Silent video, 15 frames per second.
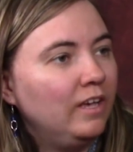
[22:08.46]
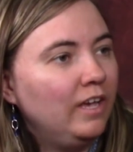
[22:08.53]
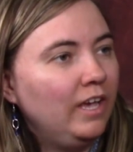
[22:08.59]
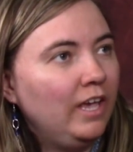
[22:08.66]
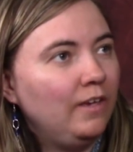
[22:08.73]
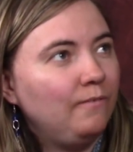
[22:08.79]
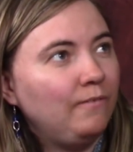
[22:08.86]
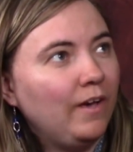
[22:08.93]

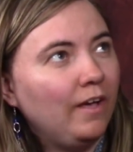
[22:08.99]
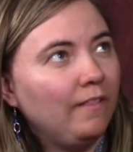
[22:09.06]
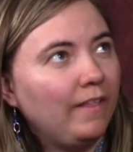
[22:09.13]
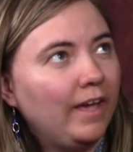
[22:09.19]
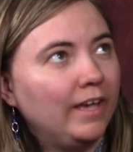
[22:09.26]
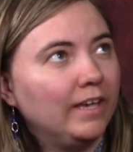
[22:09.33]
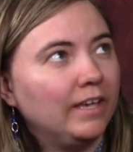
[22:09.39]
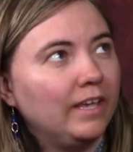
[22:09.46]
he felt
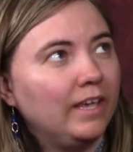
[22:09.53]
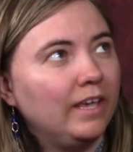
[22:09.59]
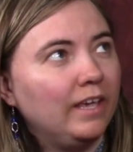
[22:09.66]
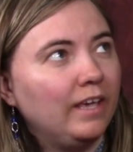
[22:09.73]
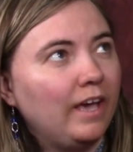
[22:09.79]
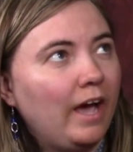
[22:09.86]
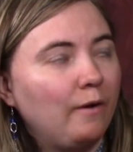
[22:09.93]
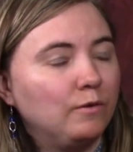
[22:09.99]
like
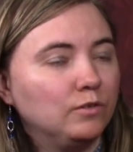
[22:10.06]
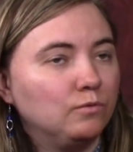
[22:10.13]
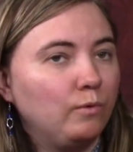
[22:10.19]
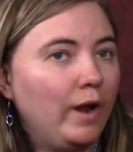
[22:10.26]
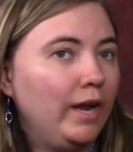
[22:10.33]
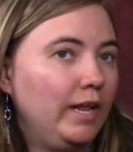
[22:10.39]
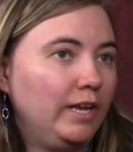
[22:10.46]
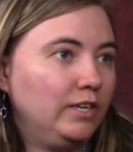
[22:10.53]
I was
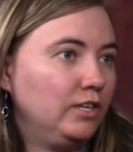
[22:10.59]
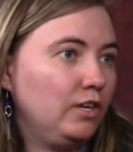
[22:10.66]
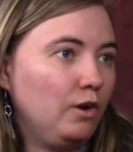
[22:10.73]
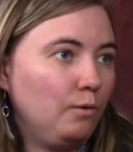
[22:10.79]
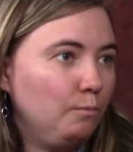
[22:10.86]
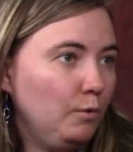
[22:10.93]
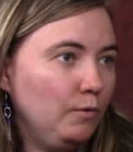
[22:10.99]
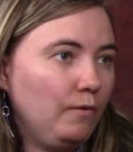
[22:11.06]
ready
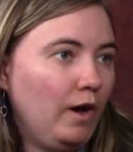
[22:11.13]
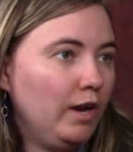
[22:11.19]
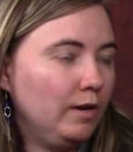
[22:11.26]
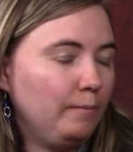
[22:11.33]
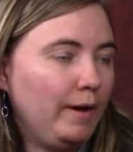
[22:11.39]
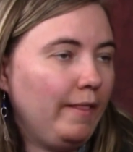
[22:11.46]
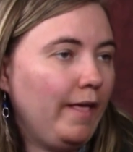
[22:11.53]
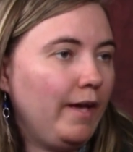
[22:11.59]
to move on in
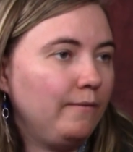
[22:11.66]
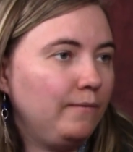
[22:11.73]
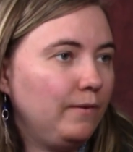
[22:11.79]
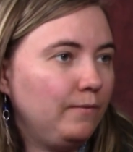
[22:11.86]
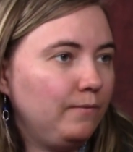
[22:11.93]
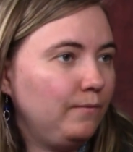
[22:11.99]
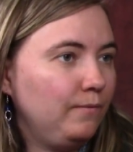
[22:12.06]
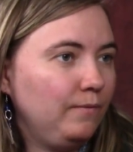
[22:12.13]
my life
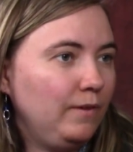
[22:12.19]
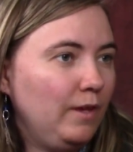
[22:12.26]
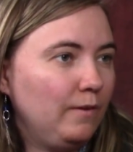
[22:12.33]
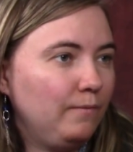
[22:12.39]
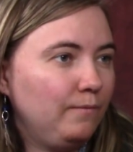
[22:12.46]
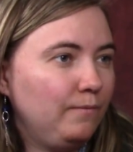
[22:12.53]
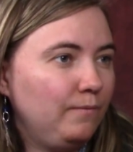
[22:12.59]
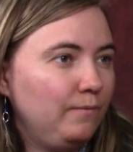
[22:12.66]

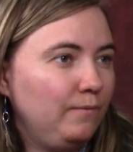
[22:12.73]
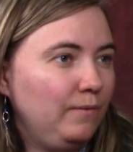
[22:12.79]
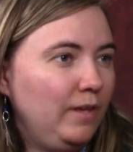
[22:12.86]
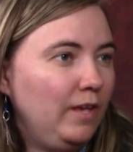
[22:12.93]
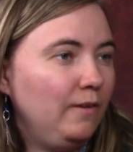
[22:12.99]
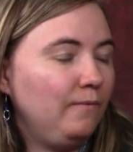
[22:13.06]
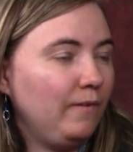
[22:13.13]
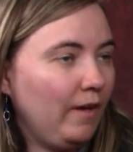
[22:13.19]
if
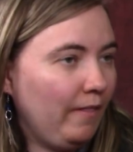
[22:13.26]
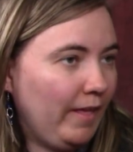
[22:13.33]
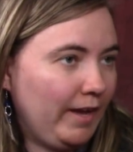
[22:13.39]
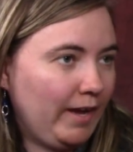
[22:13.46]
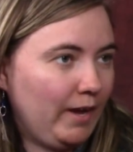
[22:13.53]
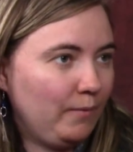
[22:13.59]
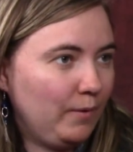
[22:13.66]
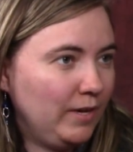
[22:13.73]
he felt
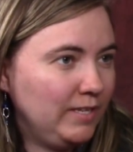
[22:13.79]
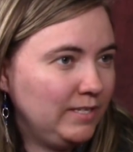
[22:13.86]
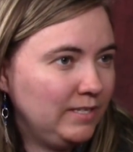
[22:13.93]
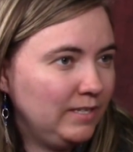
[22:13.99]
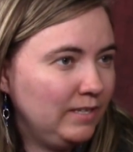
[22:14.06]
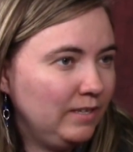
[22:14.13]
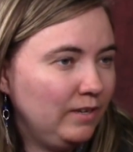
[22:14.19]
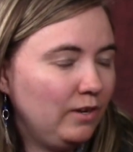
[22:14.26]
like I was.
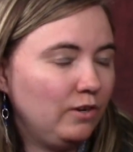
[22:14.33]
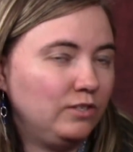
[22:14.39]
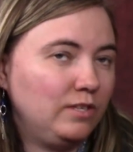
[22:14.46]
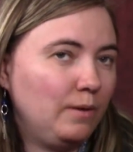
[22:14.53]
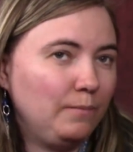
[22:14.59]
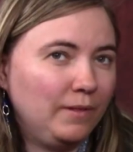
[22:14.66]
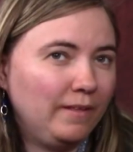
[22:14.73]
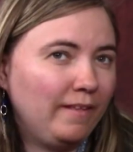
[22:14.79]
Or
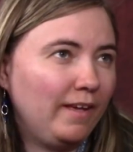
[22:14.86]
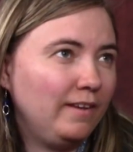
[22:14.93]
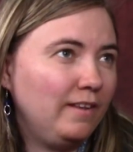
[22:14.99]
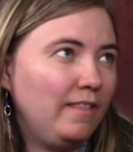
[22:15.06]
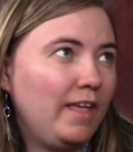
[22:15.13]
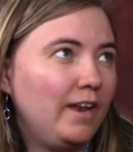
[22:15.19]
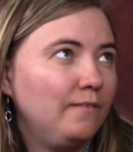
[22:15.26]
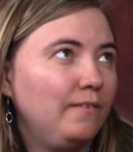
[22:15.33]
something like to
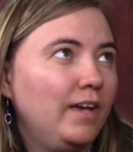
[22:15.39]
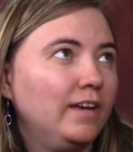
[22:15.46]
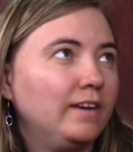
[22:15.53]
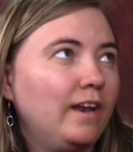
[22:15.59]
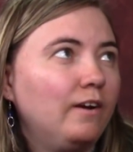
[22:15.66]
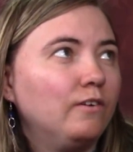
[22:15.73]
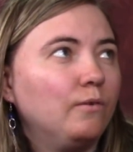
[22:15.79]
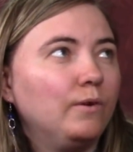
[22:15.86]
that effect.
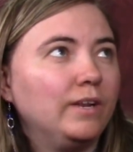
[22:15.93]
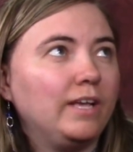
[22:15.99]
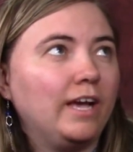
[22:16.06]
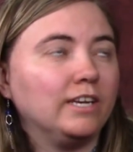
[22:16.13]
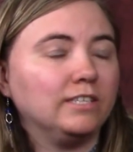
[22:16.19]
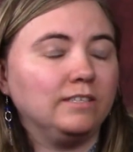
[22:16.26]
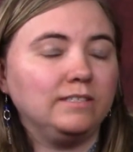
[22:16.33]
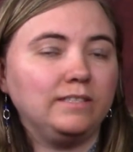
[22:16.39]
I don't know what he
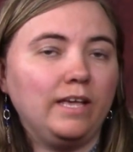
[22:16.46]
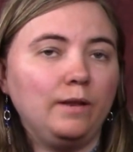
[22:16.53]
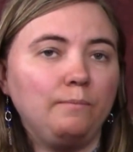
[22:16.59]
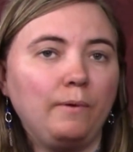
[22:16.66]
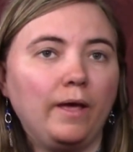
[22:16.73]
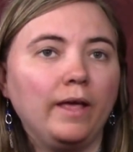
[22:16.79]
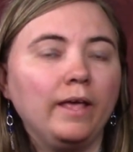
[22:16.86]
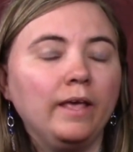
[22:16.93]
actually said,
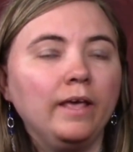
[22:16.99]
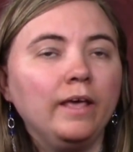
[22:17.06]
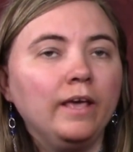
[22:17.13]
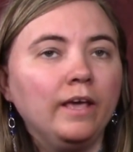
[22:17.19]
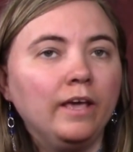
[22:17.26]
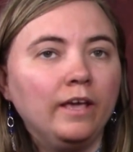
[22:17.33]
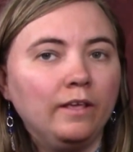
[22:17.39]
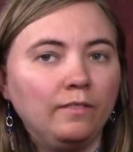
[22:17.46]
but
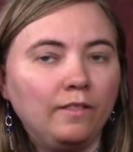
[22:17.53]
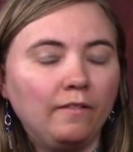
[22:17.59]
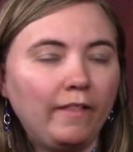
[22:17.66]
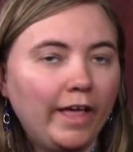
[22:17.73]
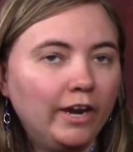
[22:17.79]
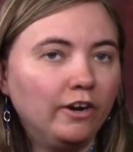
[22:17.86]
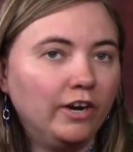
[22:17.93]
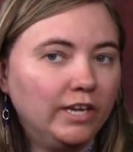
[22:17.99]
the
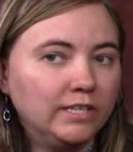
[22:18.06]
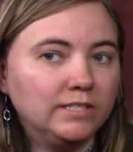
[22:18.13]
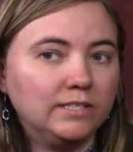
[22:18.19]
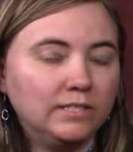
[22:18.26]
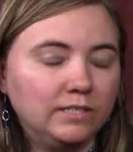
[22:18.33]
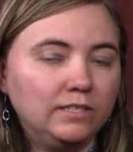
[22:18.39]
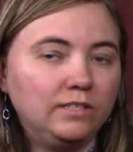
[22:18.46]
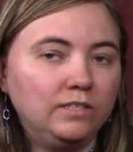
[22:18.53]
letter
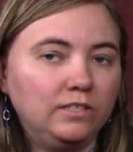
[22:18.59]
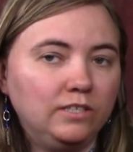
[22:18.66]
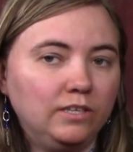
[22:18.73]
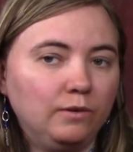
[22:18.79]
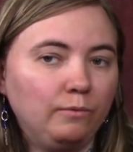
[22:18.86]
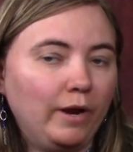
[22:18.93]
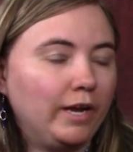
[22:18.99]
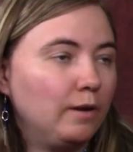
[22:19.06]
is
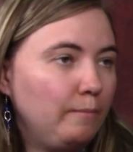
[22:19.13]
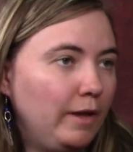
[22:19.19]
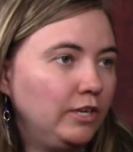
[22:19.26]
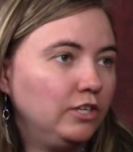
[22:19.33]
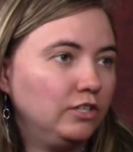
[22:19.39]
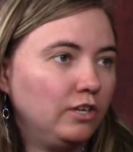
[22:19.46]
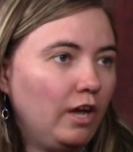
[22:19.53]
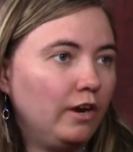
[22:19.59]
to
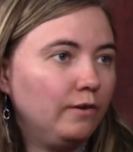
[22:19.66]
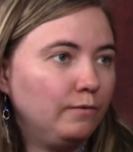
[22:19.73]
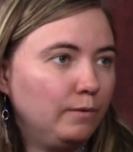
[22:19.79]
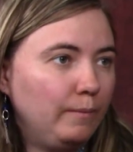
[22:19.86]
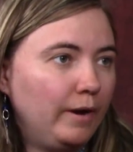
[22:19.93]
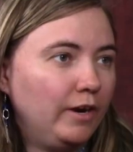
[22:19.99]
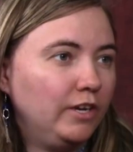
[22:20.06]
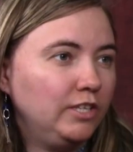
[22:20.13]
recommend your daughter for
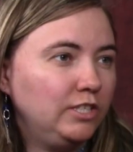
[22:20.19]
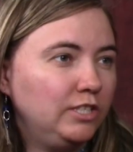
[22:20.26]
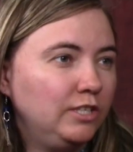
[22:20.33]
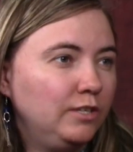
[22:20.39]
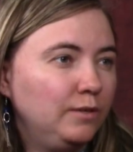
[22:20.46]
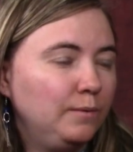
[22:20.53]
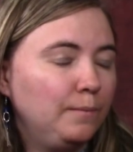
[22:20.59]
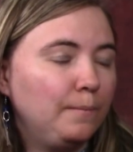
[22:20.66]
marriage.
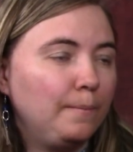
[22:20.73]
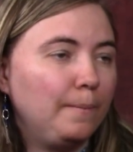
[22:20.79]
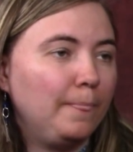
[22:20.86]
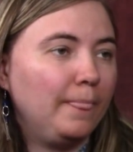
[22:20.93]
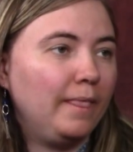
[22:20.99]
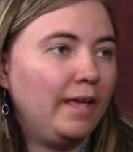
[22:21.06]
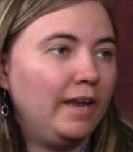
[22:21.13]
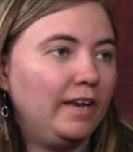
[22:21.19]
And
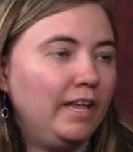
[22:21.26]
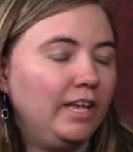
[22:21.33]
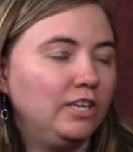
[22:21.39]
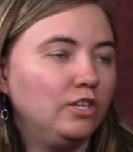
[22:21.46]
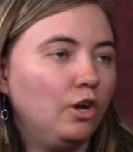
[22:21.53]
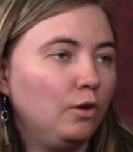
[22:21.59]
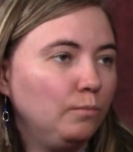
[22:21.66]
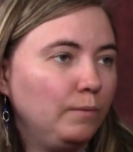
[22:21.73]
he
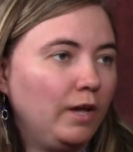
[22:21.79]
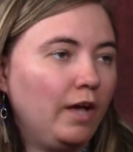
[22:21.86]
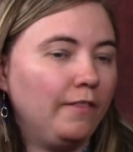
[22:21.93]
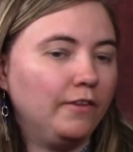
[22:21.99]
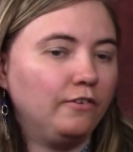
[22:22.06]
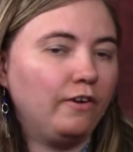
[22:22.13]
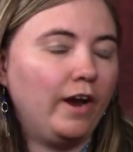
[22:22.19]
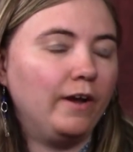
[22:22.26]
told me on
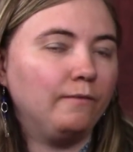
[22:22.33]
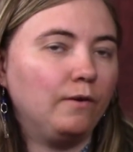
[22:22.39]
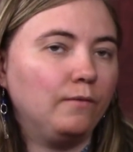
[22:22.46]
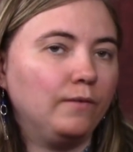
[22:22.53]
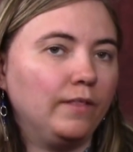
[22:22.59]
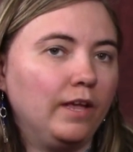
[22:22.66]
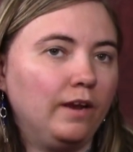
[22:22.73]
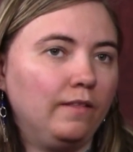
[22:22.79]
the drive
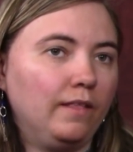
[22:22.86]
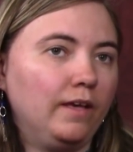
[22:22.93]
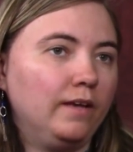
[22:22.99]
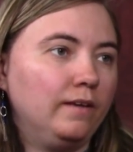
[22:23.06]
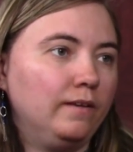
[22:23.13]
over there